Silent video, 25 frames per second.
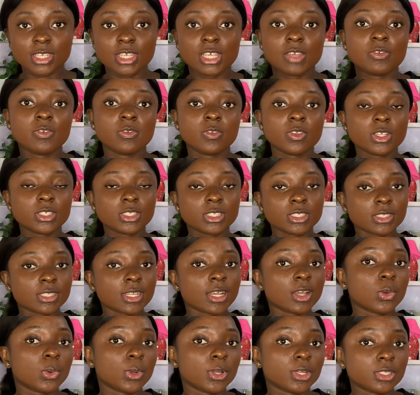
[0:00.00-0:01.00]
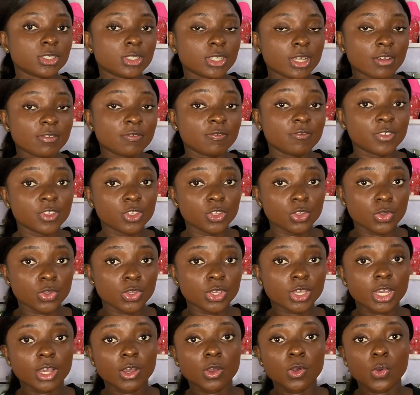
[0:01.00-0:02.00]
If you've not seen that video,
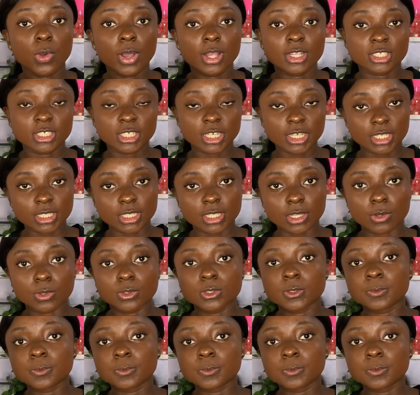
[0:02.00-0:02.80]
you can go and check it out.